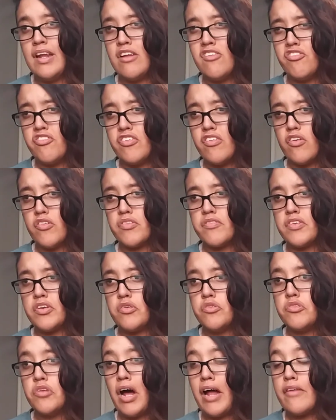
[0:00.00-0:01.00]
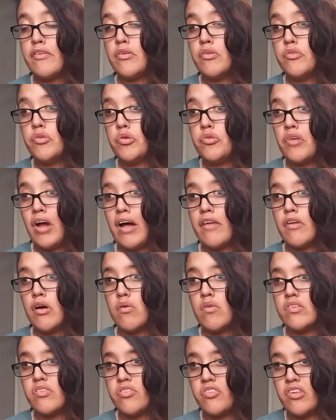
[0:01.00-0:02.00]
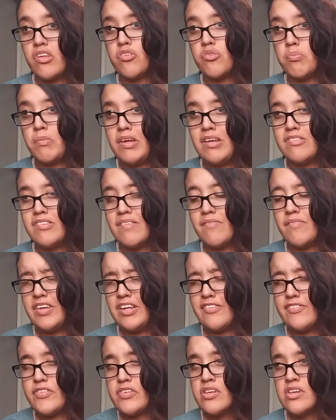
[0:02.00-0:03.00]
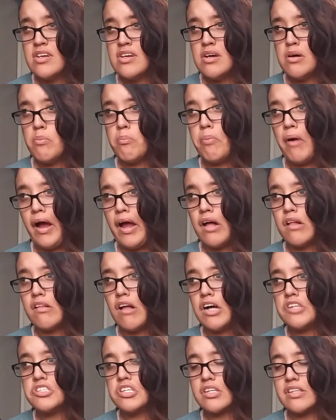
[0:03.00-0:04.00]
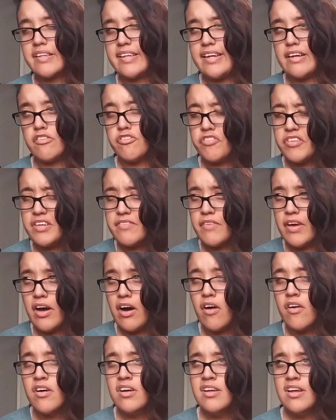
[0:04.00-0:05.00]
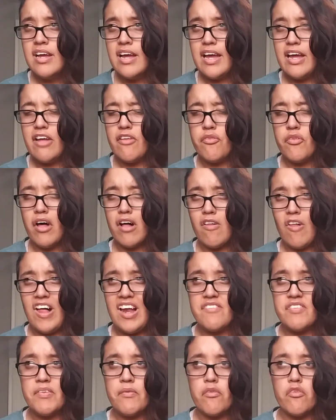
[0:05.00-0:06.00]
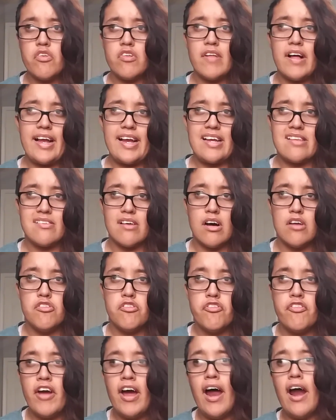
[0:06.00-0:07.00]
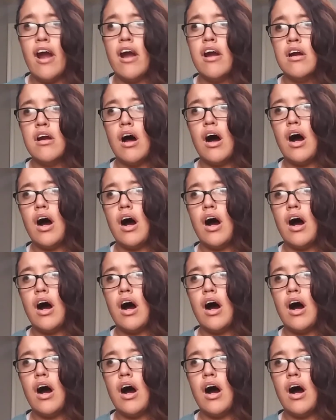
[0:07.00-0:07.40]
And for those of you who do not know what cis means, it means biologically a female. And a lot of people were like, it's unfair.